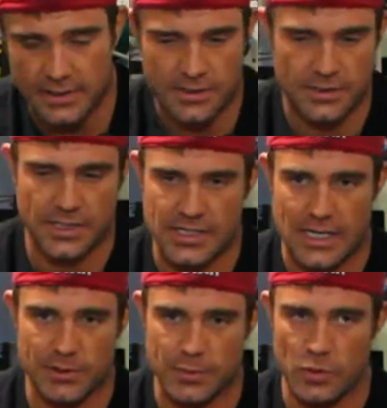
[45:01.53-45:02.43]
had 6
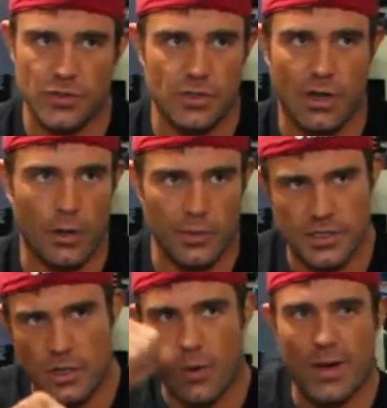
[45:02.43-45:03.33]
tablespoons, and you'll always
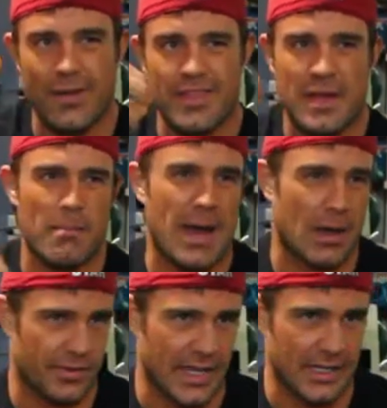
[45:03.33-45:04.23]
know the
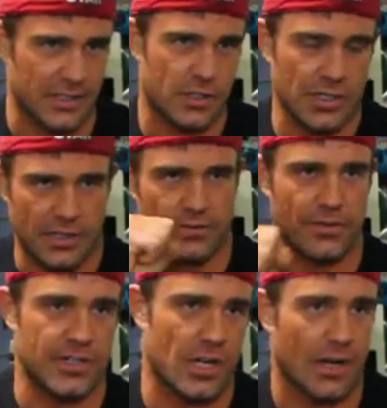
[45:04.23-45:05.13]
amount that is, so you can
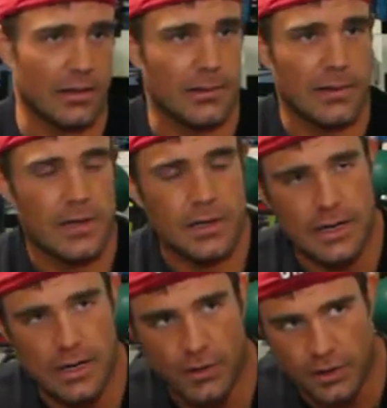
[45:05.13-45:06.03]
free shot it. Got it, got it.
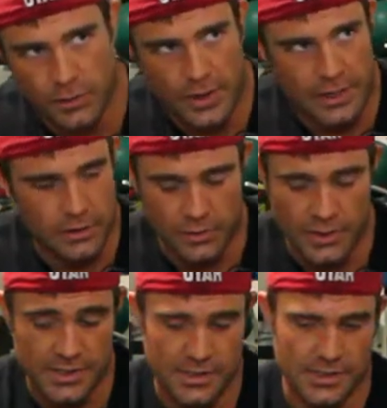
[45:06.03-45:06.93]
Now, another way to do it
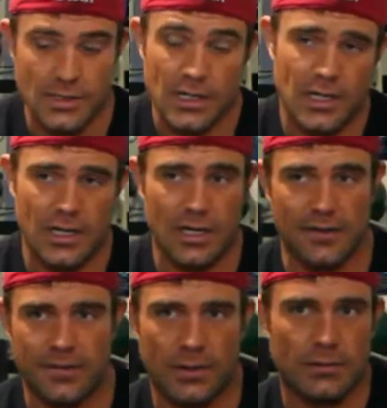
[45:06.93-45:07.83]
is
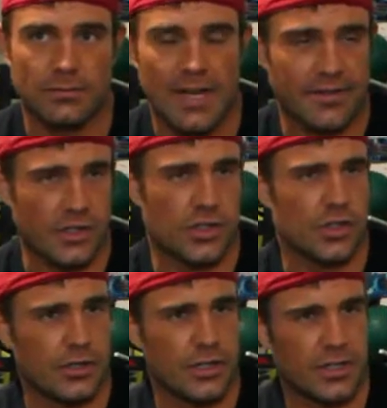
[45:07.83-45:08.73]
if you have a
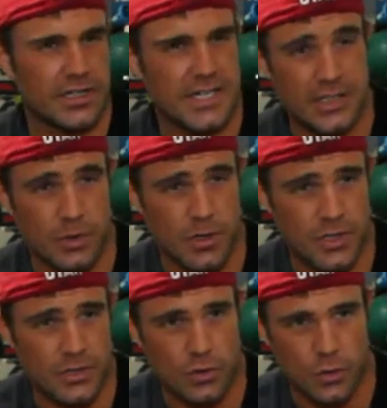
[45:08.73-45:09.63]
concern that you're going to take too
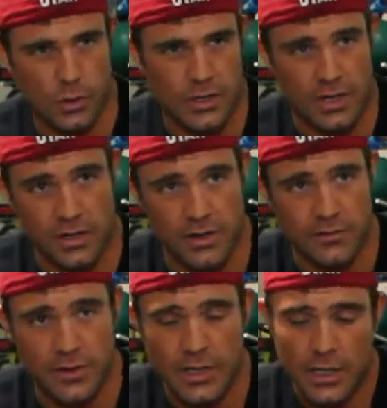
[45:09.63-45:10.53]
much or not enough,
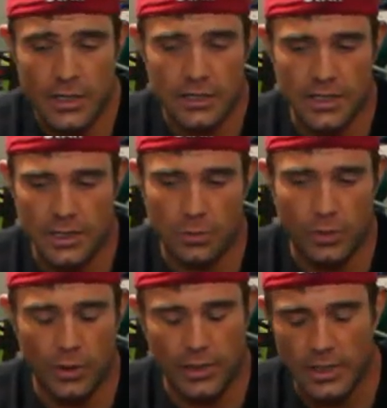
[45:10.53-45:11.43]
then you
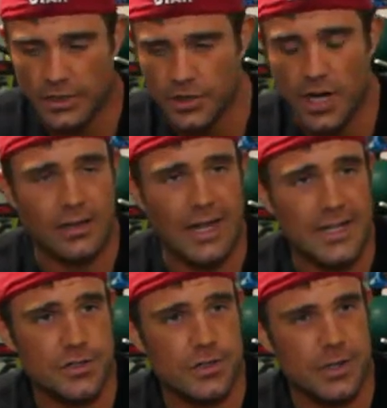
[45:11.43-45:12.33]
put a shot
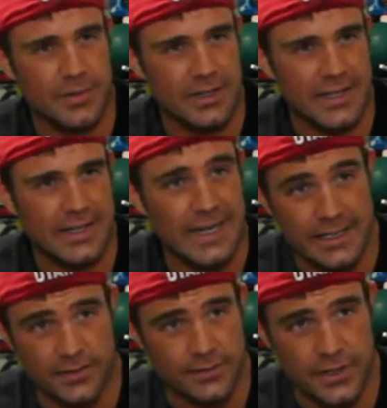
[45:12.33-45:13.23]
glass or something like that in
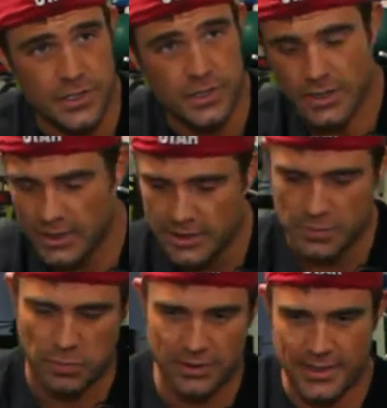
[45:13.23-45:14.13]
the fridge, and just
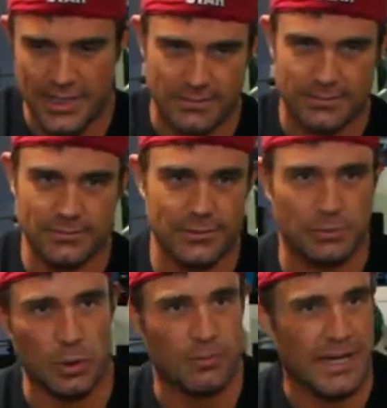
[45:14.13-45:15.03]
put that
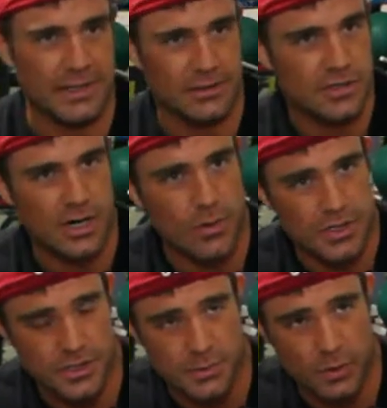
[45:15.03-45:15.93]
spoon back in there, so you're not
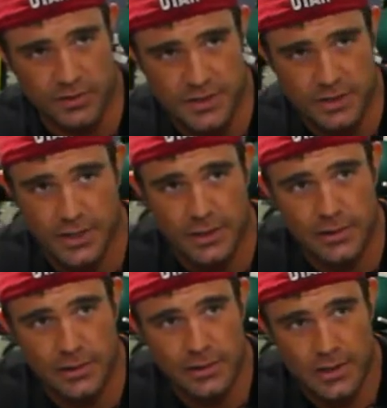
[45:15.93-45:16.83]
washing a spoon every single day.
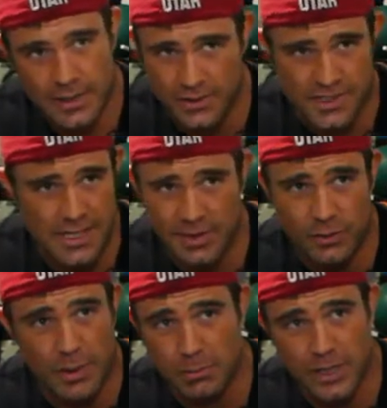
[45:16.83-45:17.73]
Right. I do the same thing with
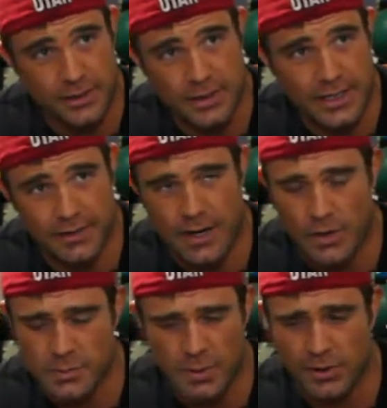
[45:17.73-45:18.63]
my blender. I
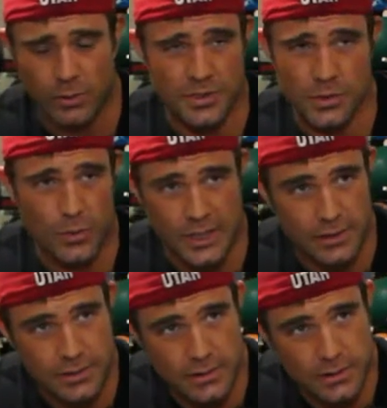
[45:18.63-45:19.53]
wash my blender once a week. So you'll
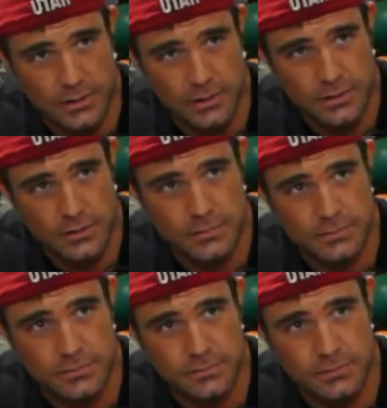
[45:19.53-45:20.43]
do 2 shots
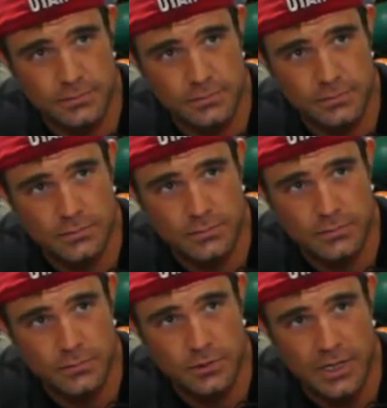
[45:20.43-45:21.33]
of Udo's
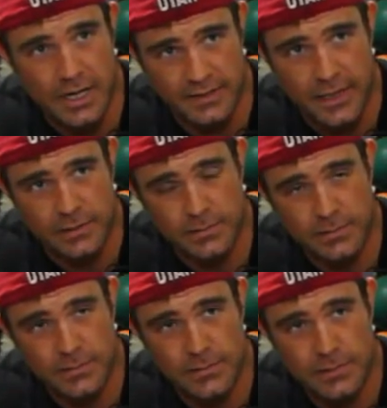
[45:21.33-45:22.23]
every day. Every
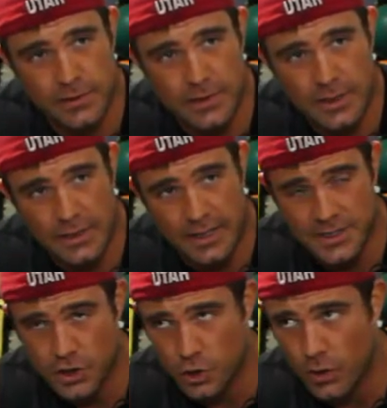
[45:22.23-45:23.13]
day, got it. Okay. Now
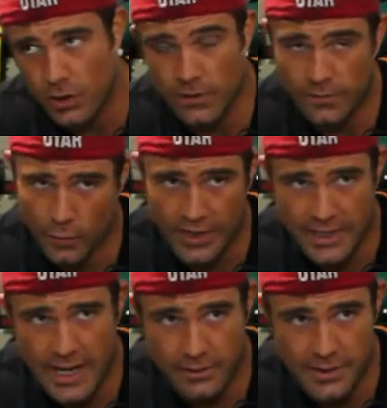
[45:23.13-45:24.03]
that's 240
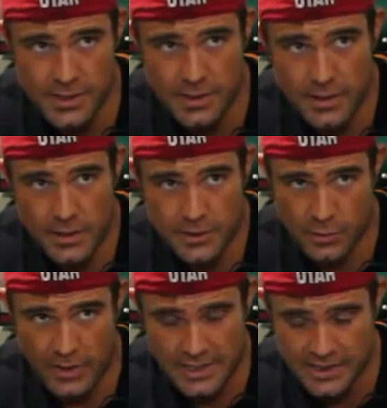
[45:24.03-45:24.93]
calories. Okay. So
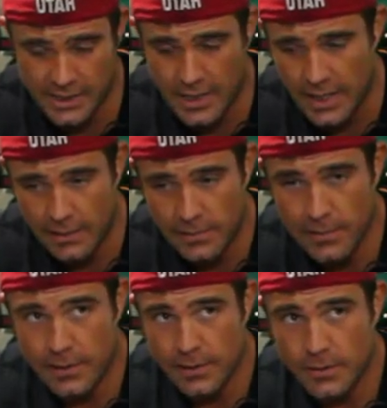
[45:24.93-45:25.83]
when I said, hey,
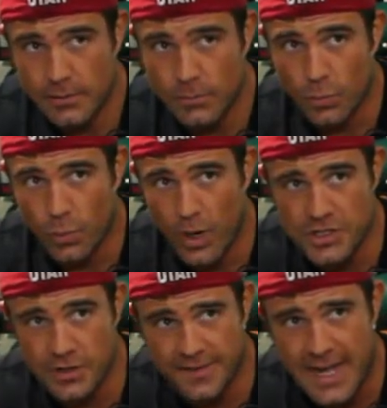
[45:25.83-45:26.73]
watch
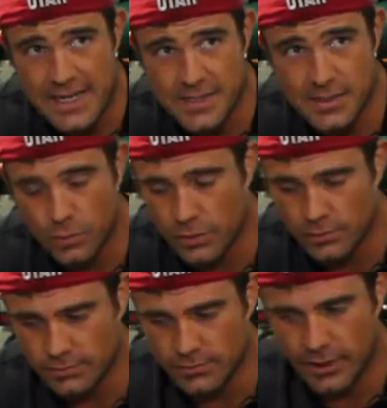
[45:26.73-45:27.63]
your fats, well,
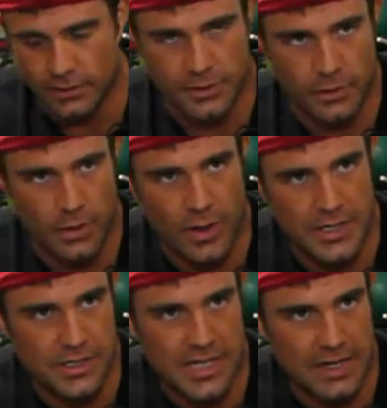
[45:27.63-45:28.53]
little do you know, I
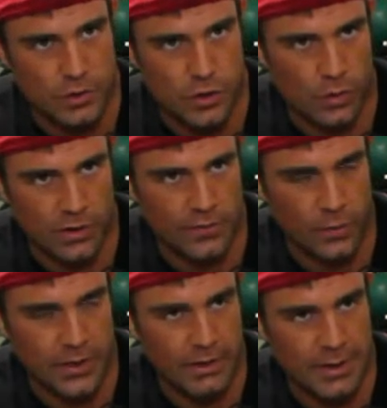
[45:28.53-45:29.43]
just gave you
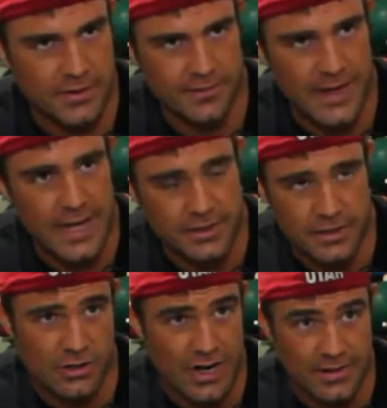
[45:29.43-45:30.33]
240 grams of fat. Then
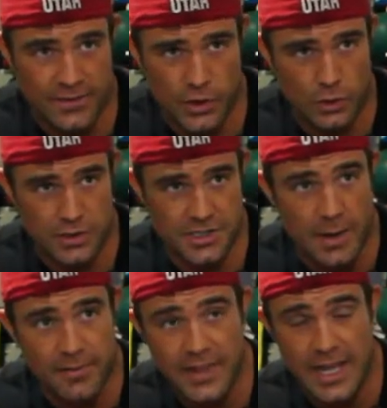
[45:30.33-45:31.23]
you're adding fish oil on top
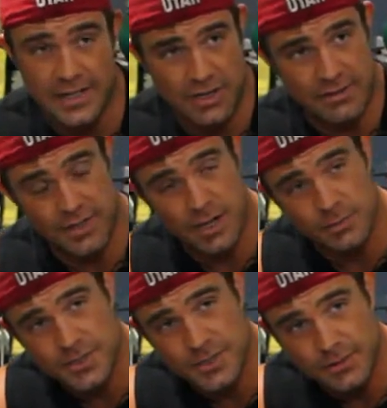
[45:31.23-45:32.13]
of it, and you're having almonds?